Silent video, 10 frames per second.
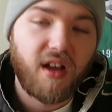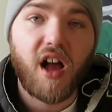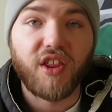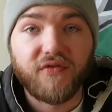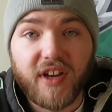
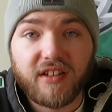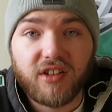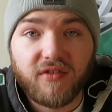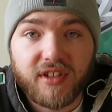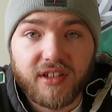The
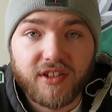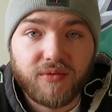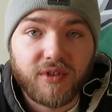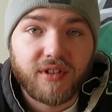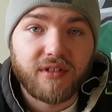face-offs in this
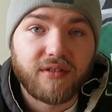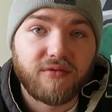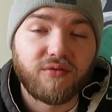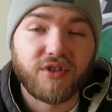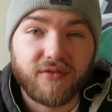one
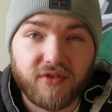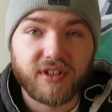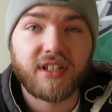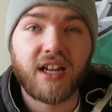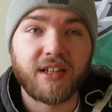was the
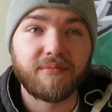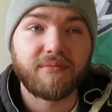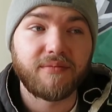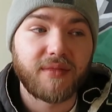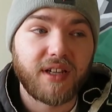first time,
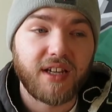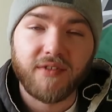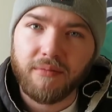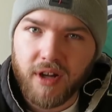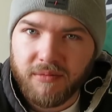if
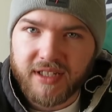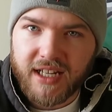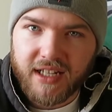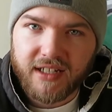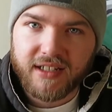I'm not
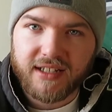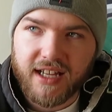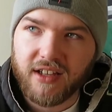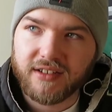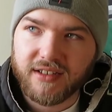mistaken, that
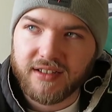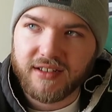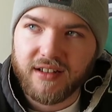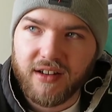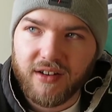Dallas has
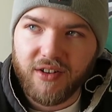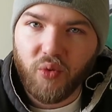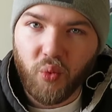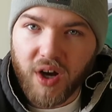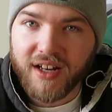
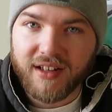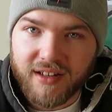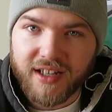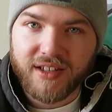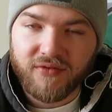won
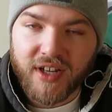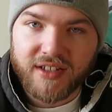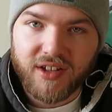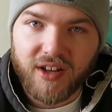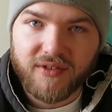in the
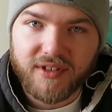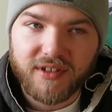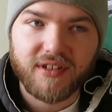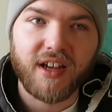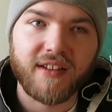face-offs.
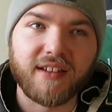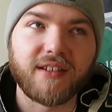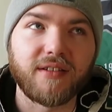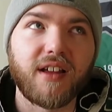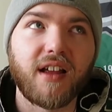I think
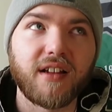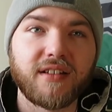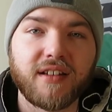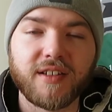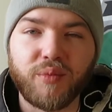
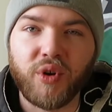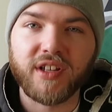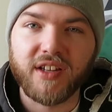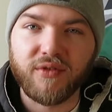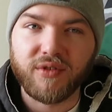to this point
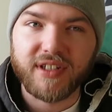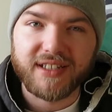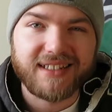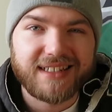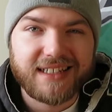they've only
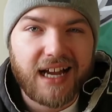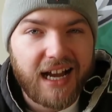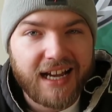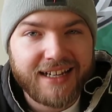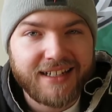
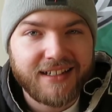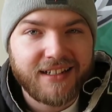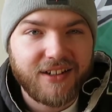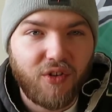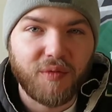tied
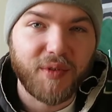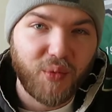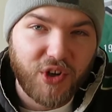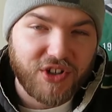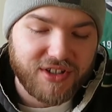or been
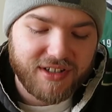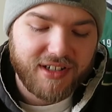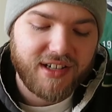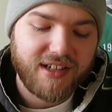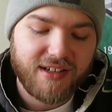worse,
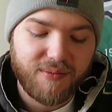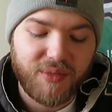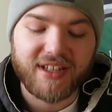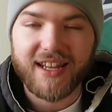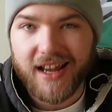
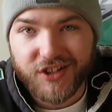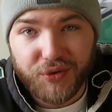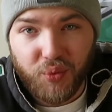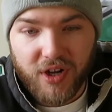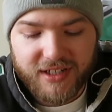but they
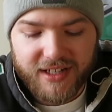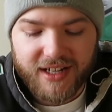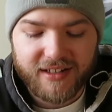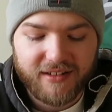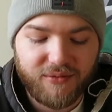actually won
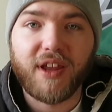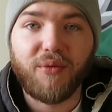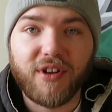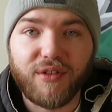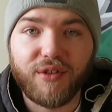tonight. They
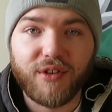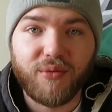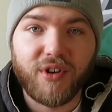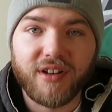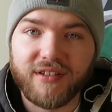won
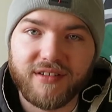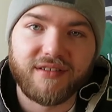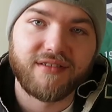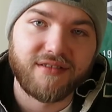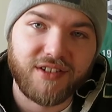31,
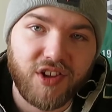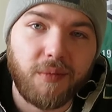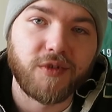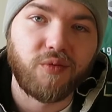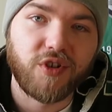
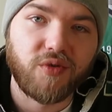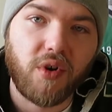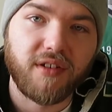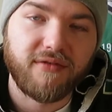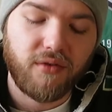Columbus won
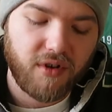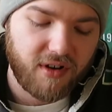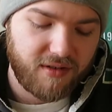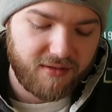24.